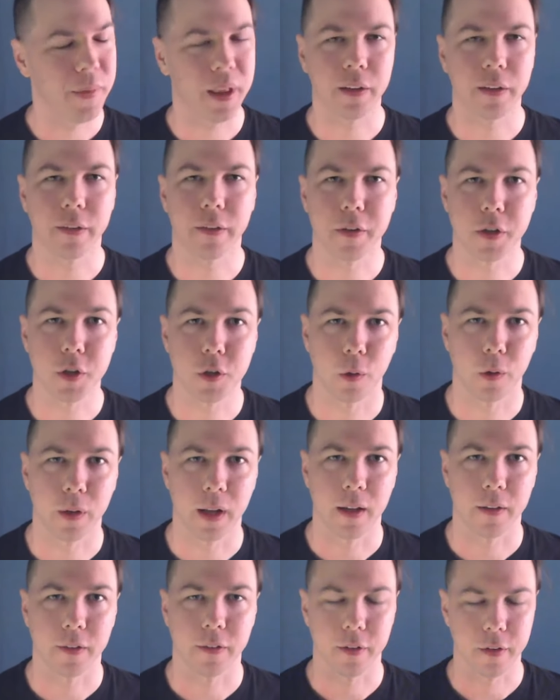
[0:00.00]
That's the short
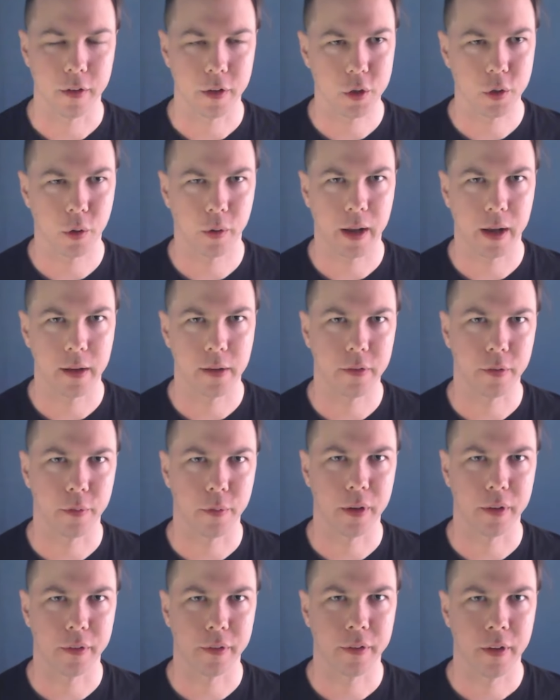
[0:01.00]
answer. The short
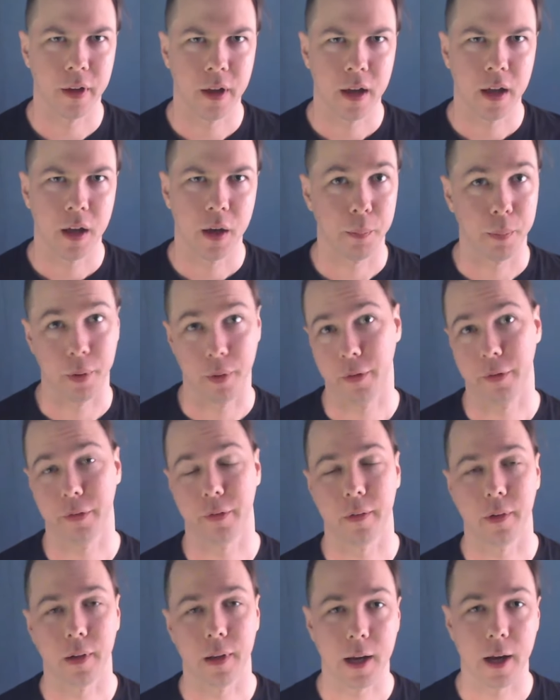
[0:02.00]
answer is,
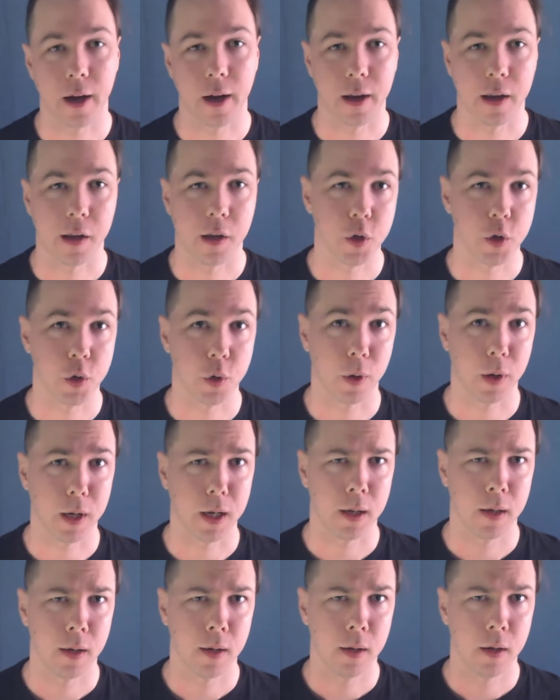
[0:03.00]
personally, I
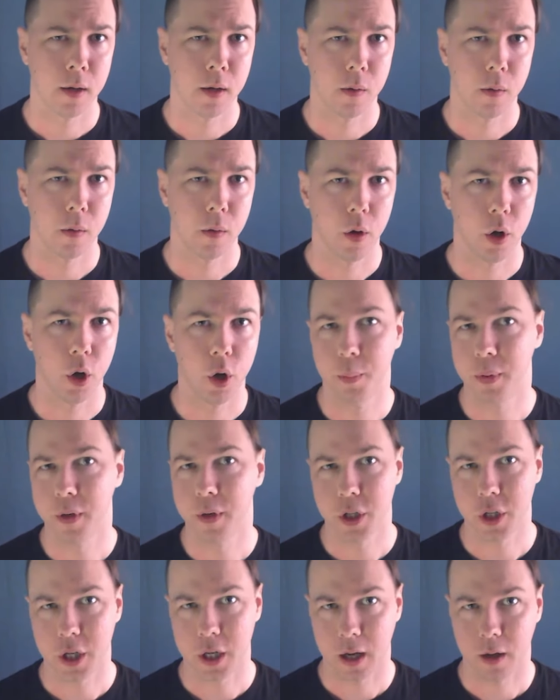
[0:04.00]
enjoy
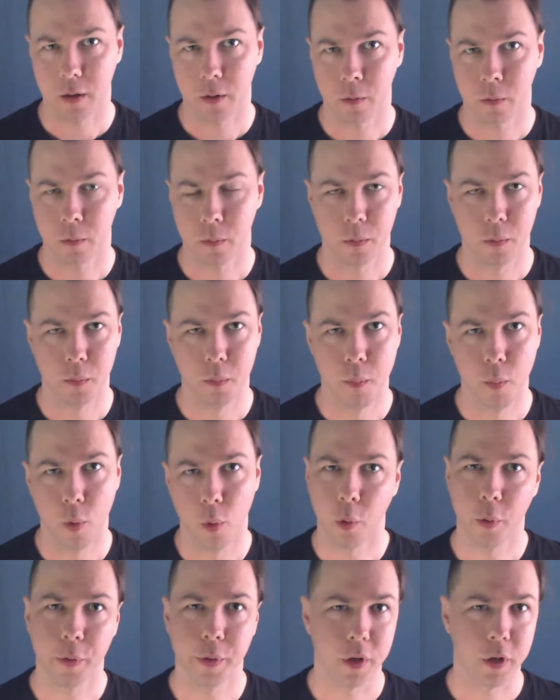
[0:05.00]
OpenGL
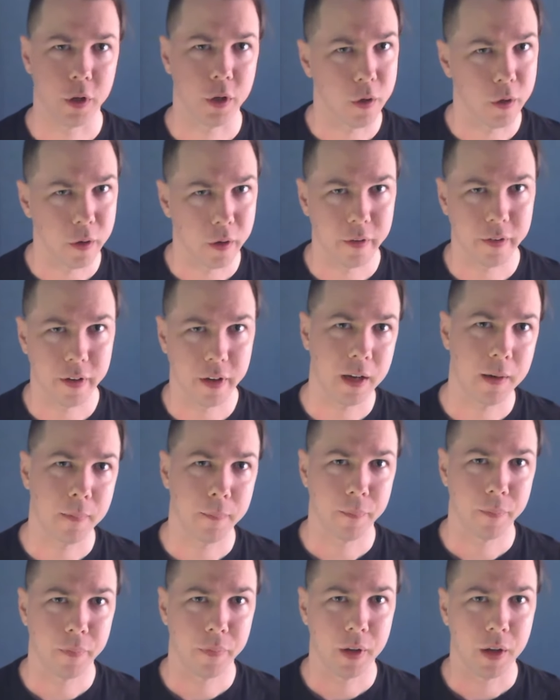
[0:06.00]
more than
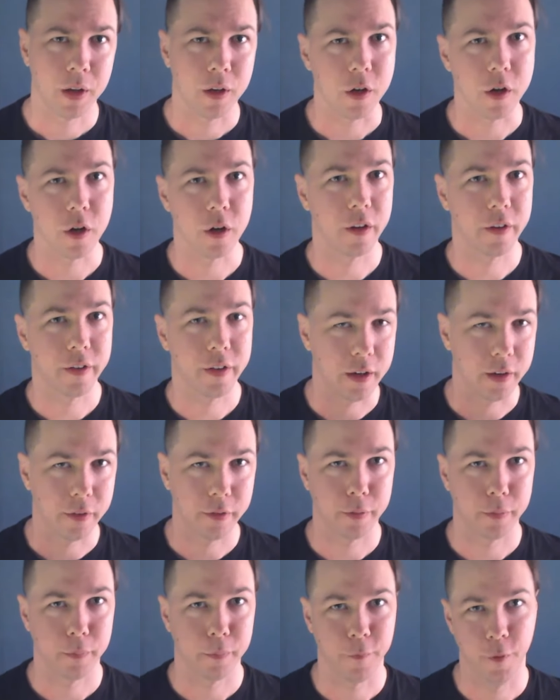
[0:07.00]
Unity.
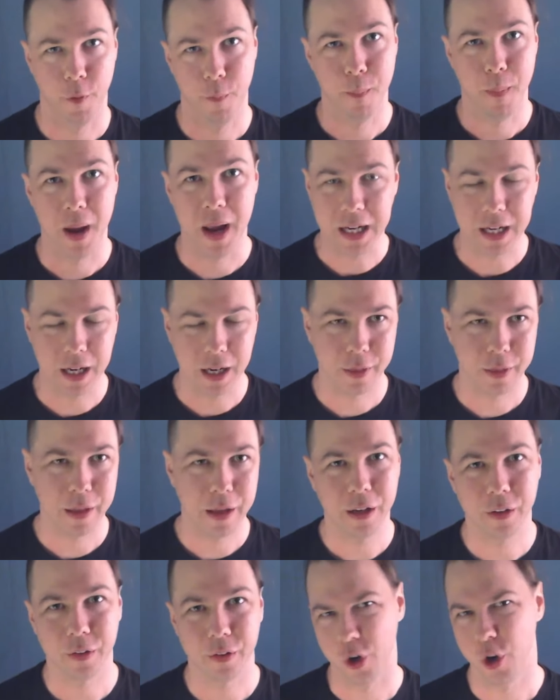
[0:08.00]
Unity's for making
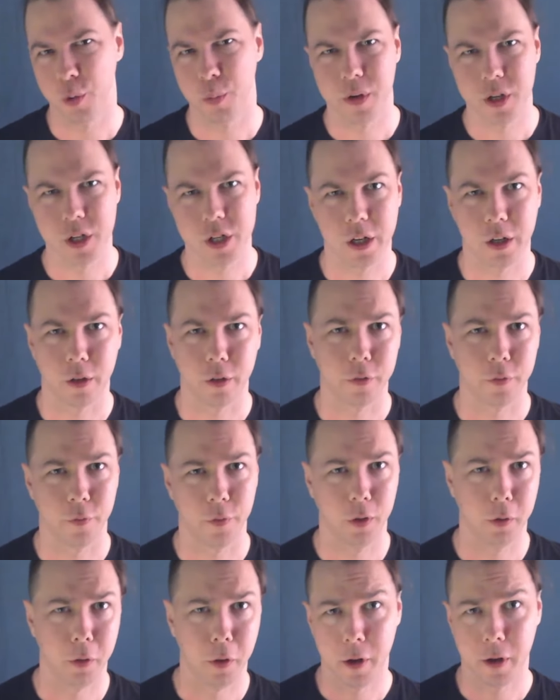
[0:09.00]
things, OpenGL's
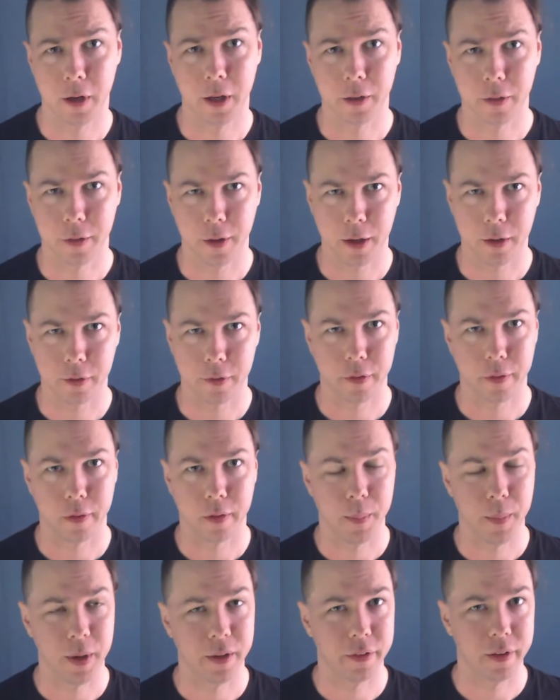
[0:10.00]
for learning things.
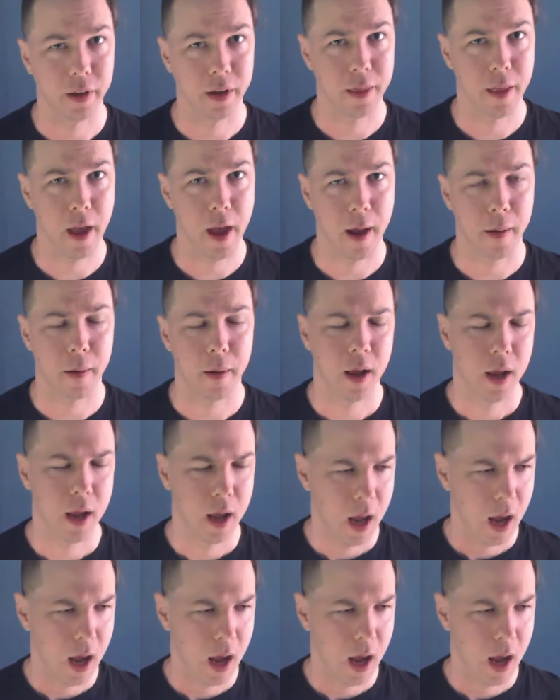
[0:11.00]
Let me say that.